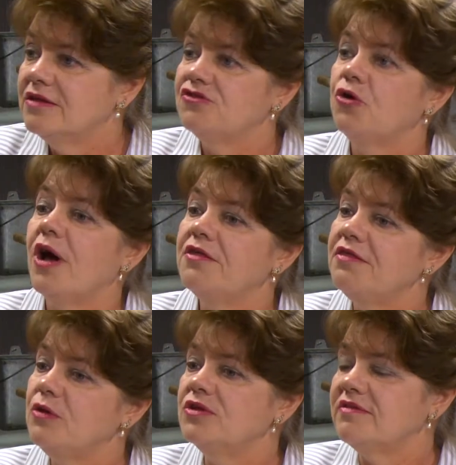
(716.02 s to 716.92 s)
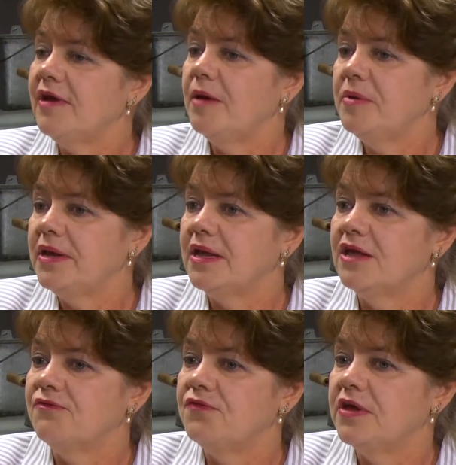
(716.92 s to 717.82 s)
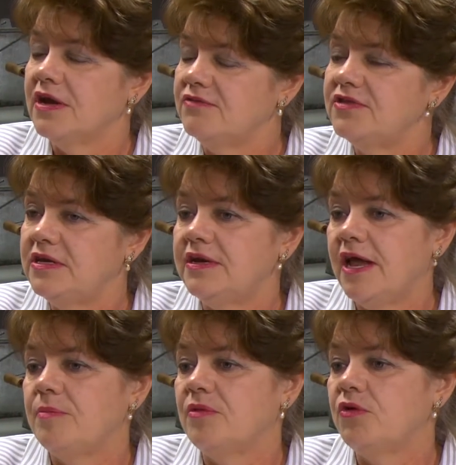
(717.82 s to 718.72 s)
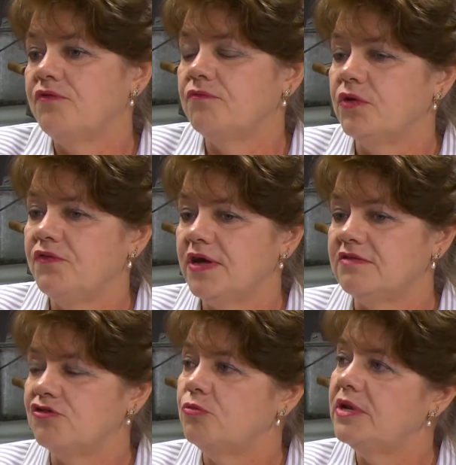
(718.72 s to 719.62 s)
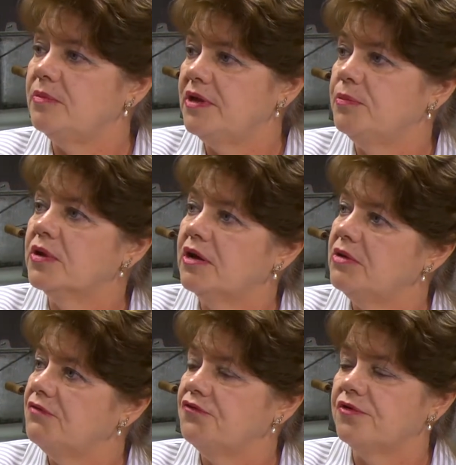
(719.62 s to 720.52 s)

So I think what's happening, and I've seen it happen, we've had so many people come in